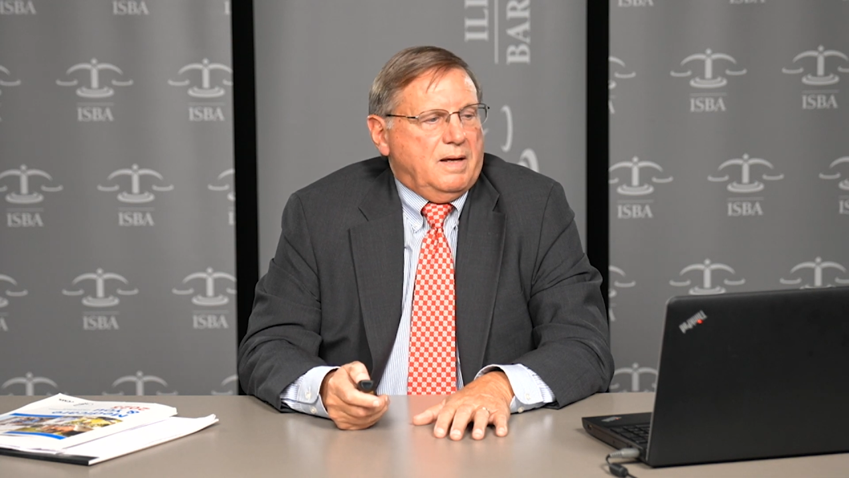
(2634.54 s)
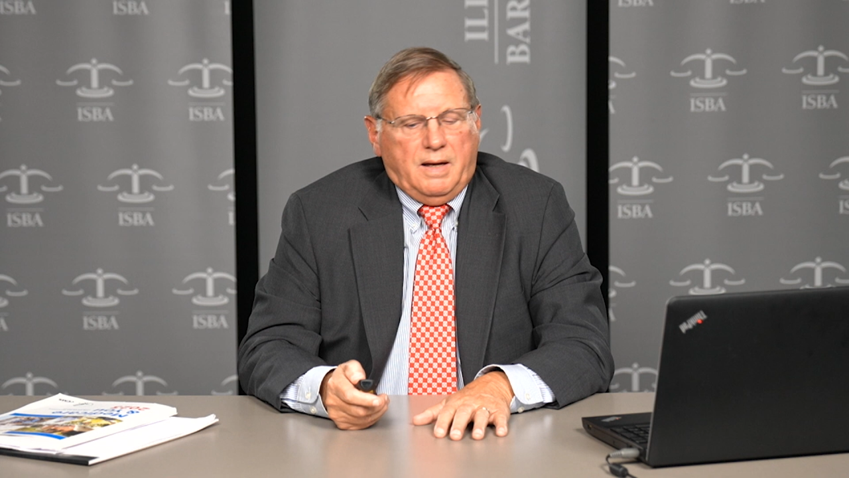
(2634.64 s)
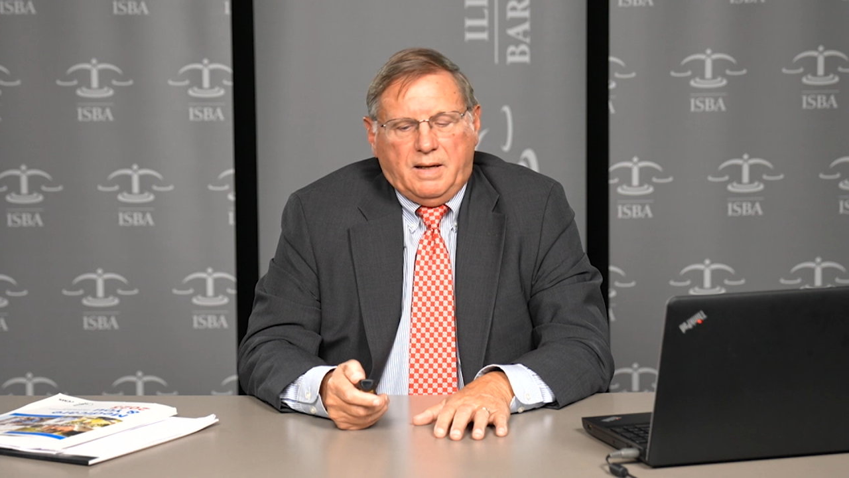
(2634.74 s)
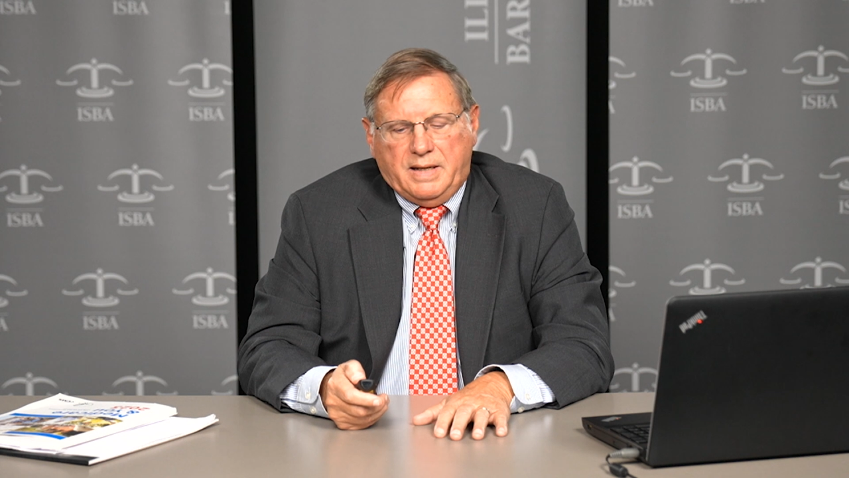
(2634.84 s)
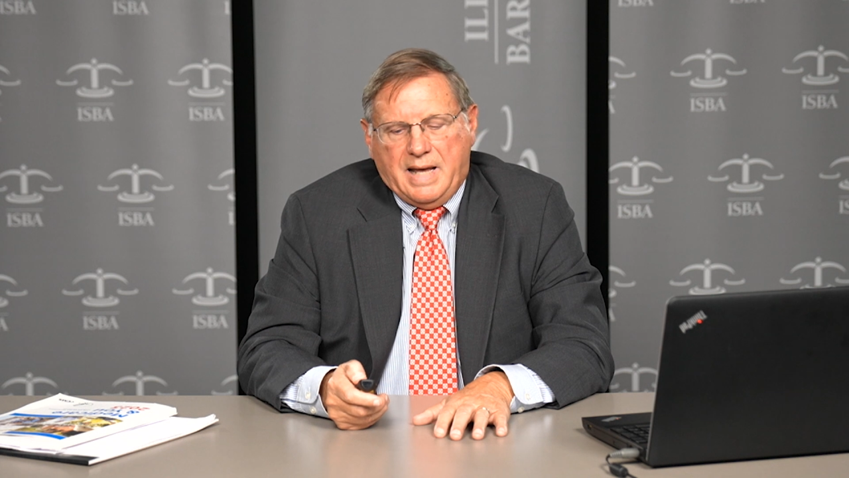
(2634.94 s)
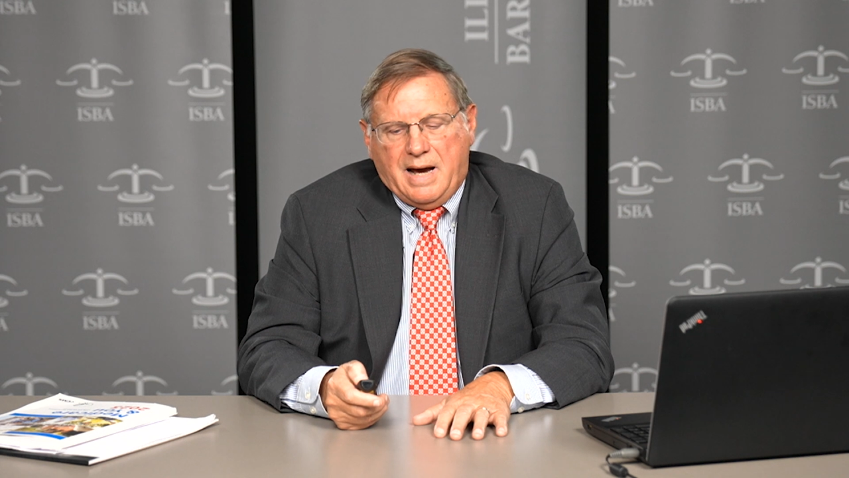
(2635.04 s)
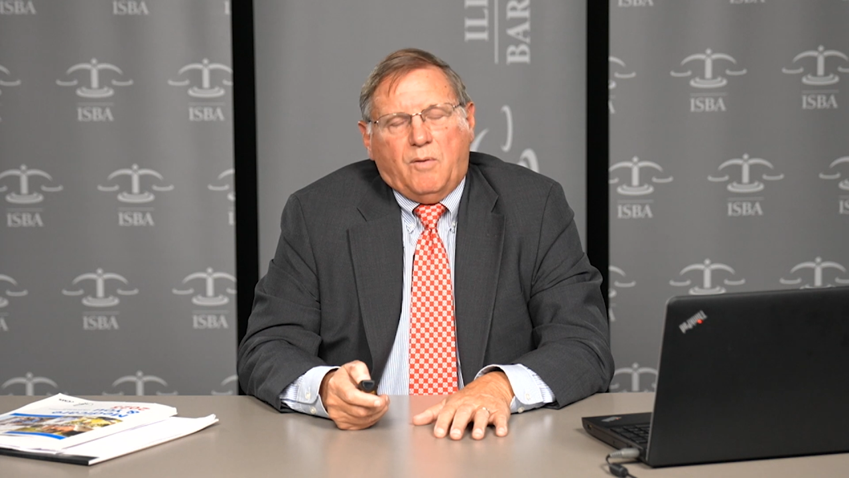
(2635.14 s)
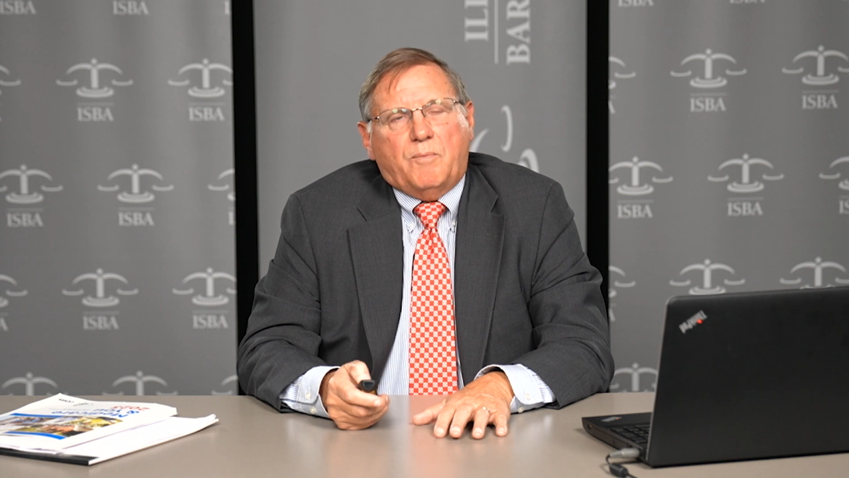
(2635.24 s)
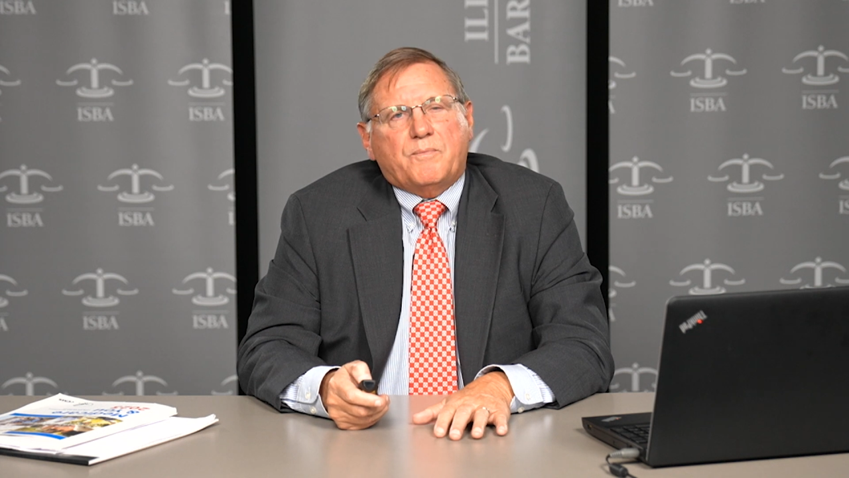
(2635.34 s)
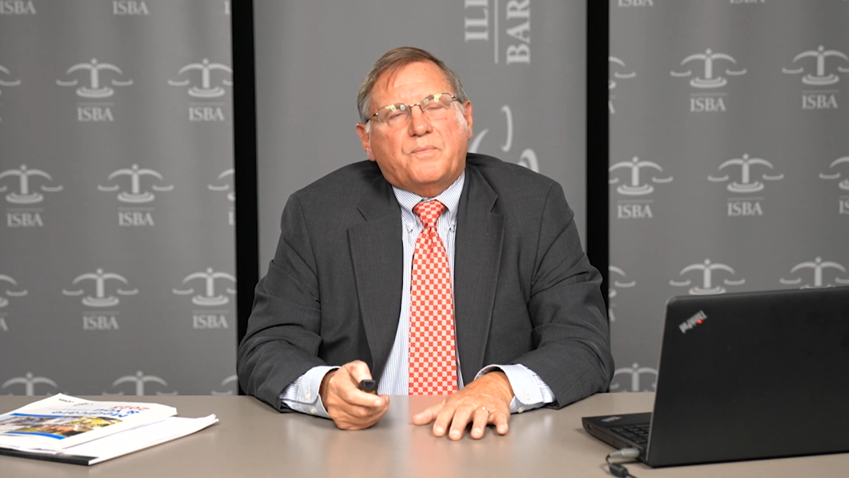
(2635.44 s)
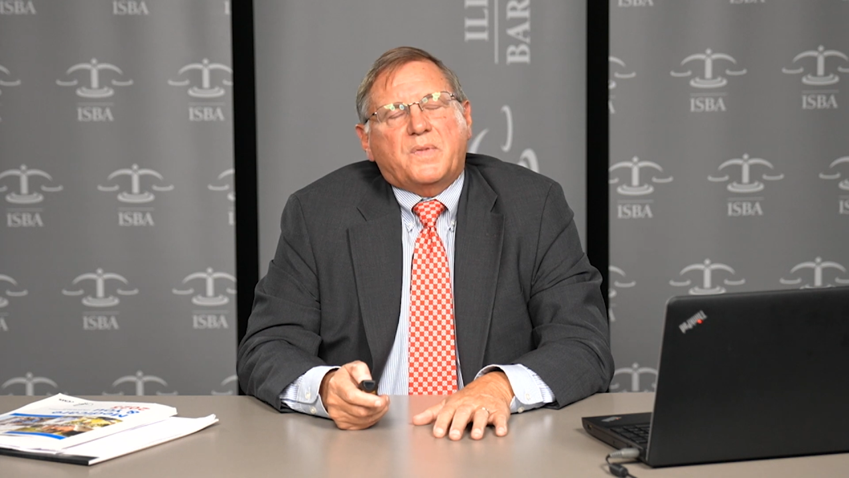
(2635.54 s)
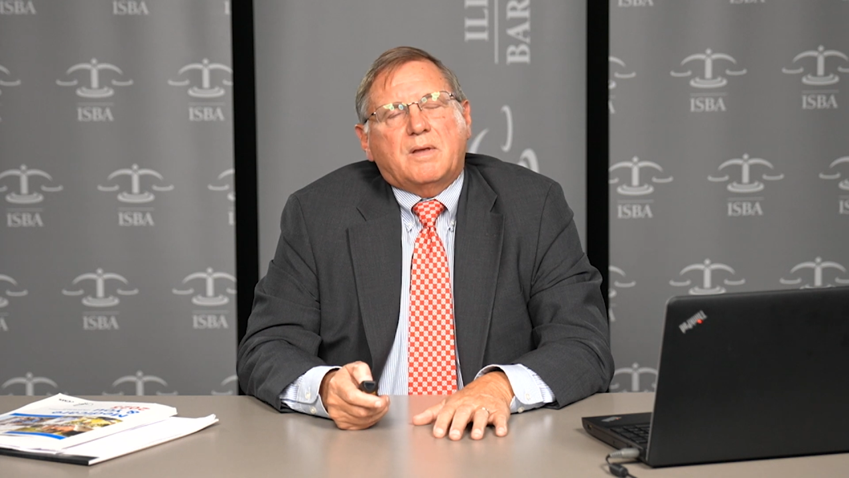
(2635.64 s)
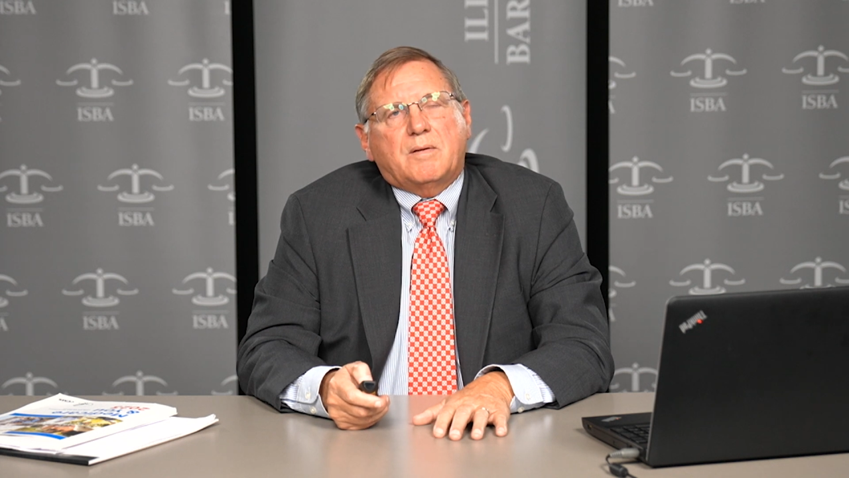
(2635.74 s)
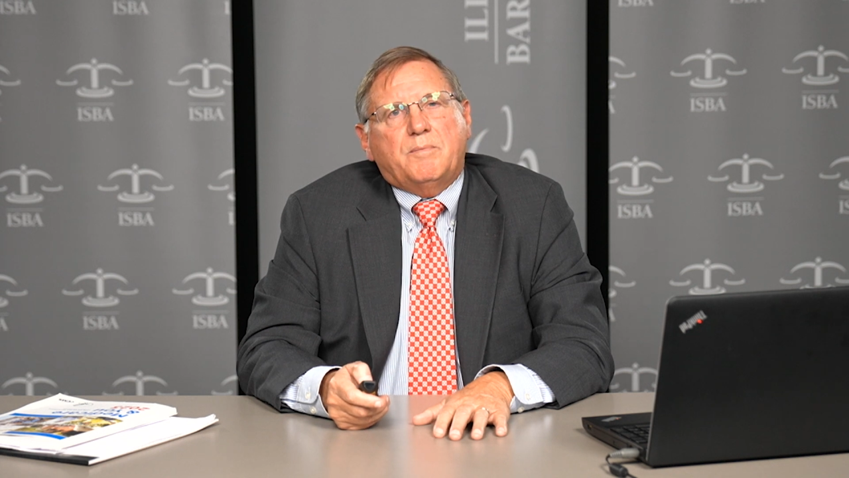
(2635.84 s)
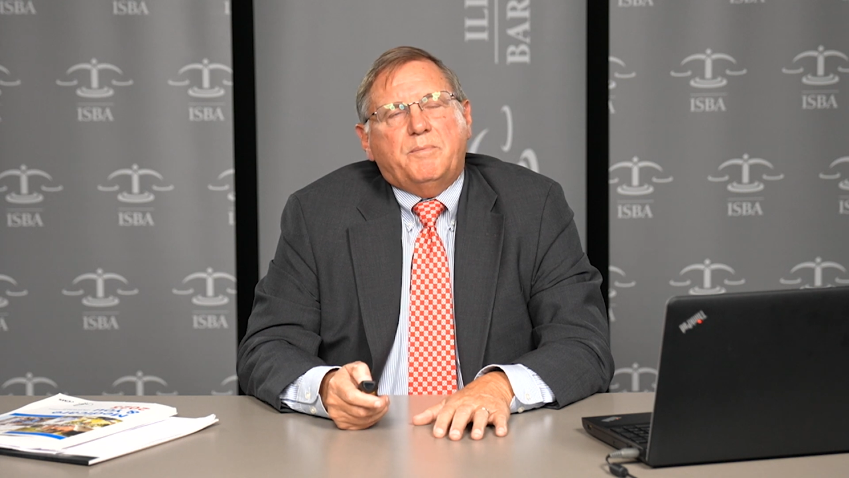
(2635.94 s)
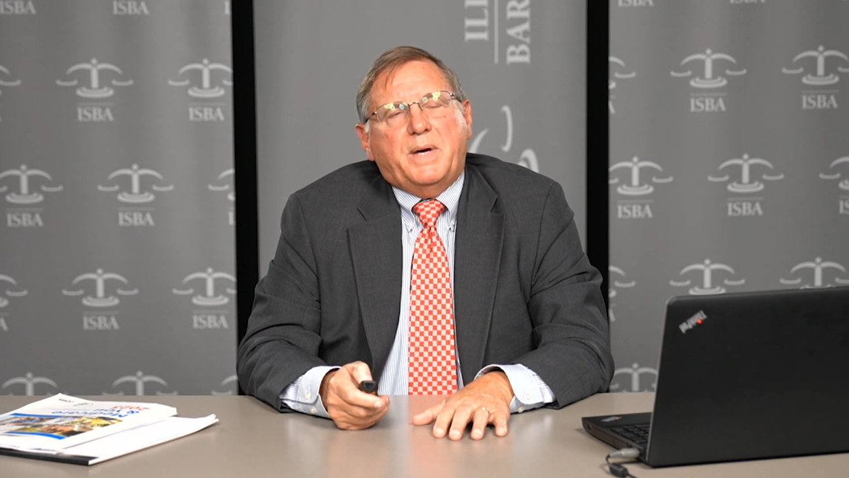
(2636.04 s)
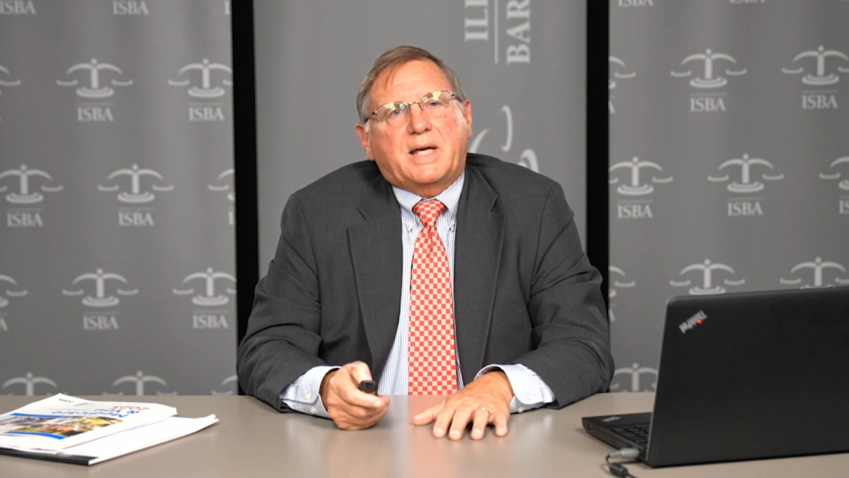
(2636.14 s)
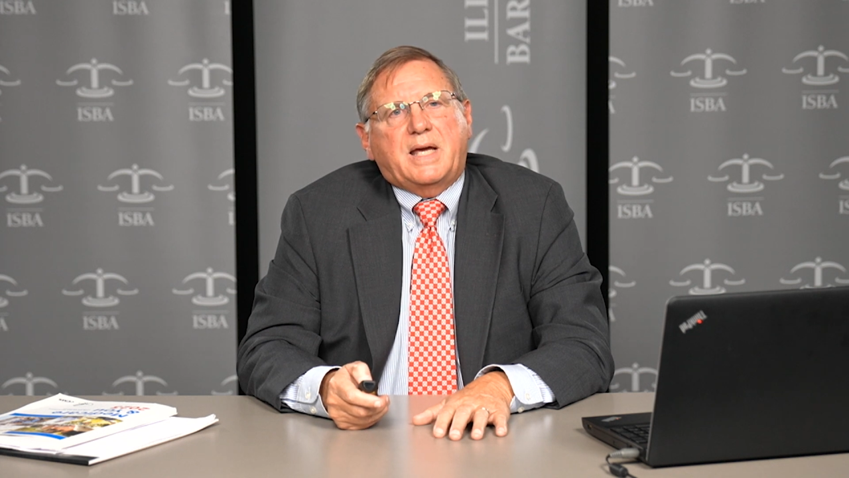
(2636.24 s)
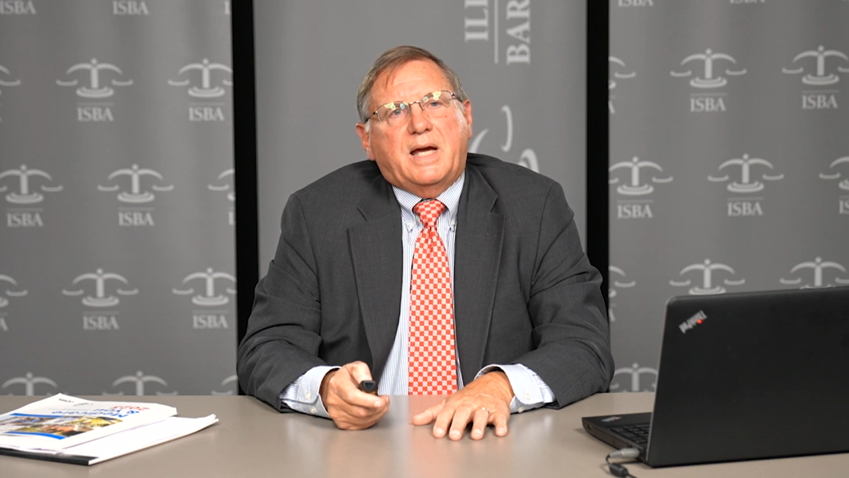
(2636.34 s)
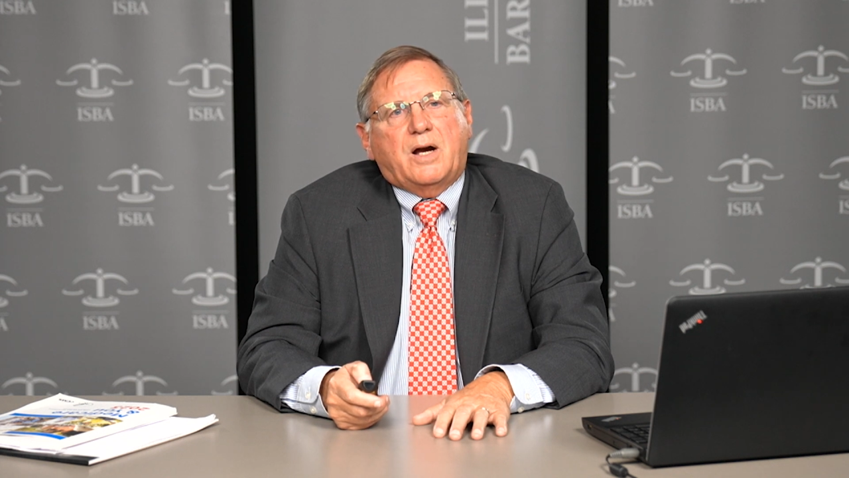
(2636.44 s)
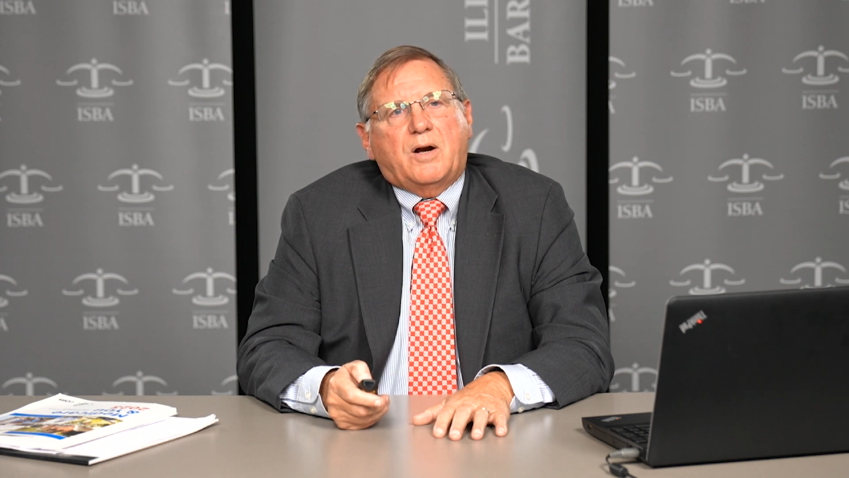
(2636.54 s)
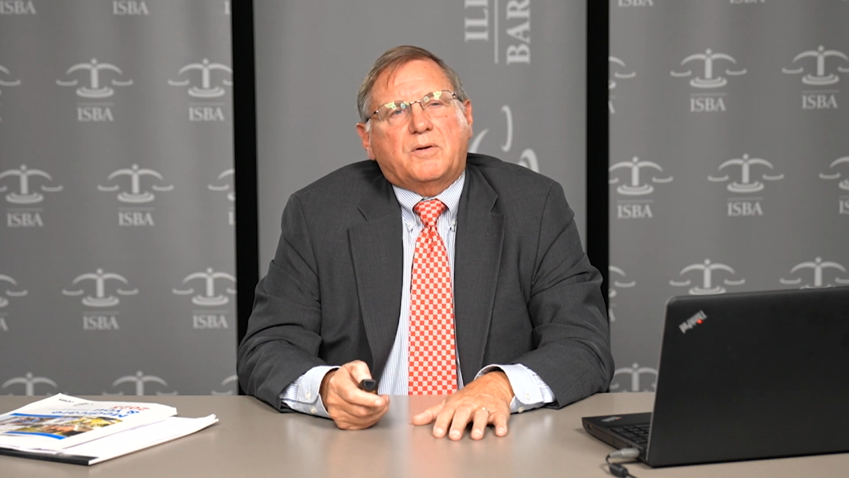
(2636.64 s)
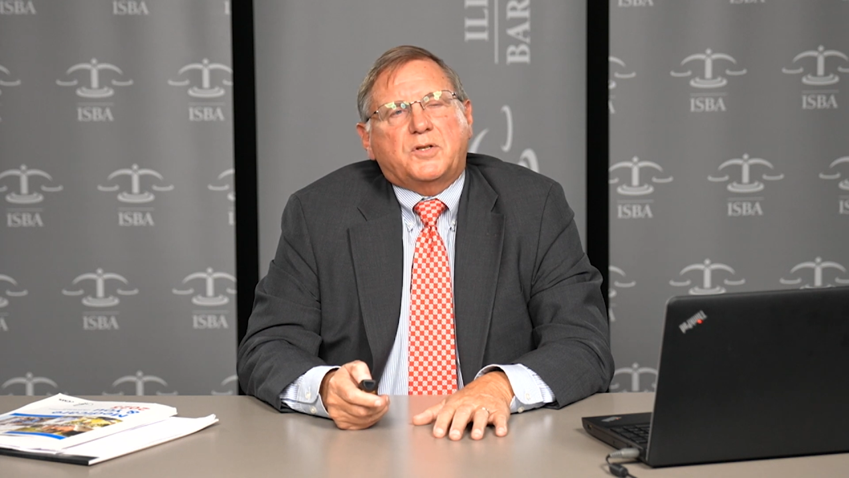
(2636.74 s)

Now, Medicare